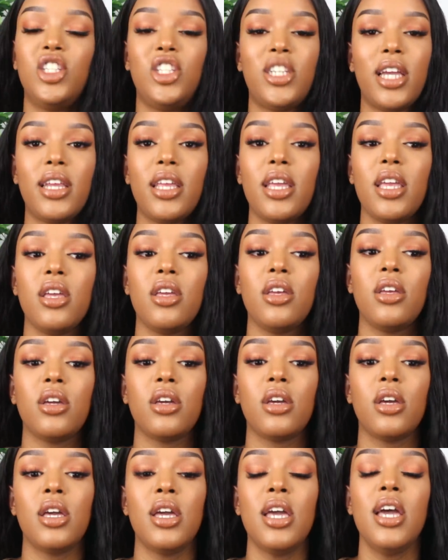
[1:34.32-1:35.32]
Shedding,
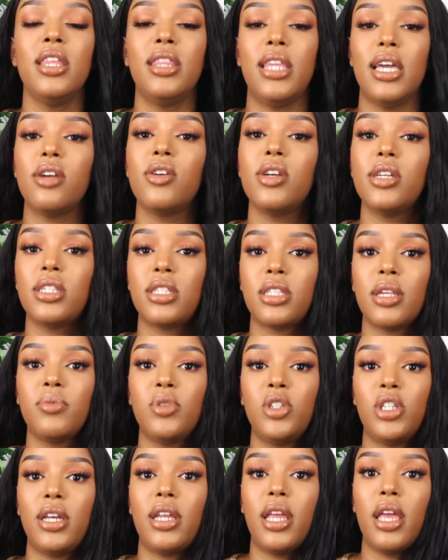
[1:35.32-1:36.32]
there is some
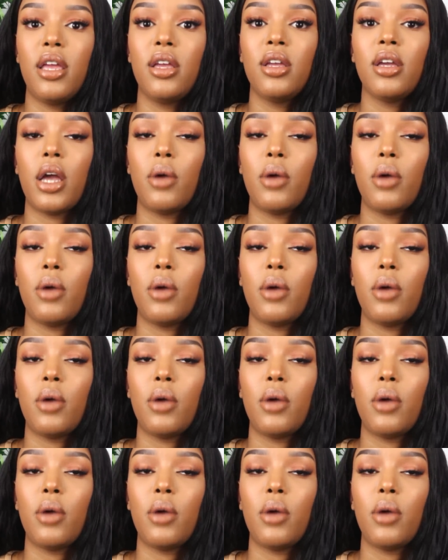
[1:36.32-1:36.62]
shedding,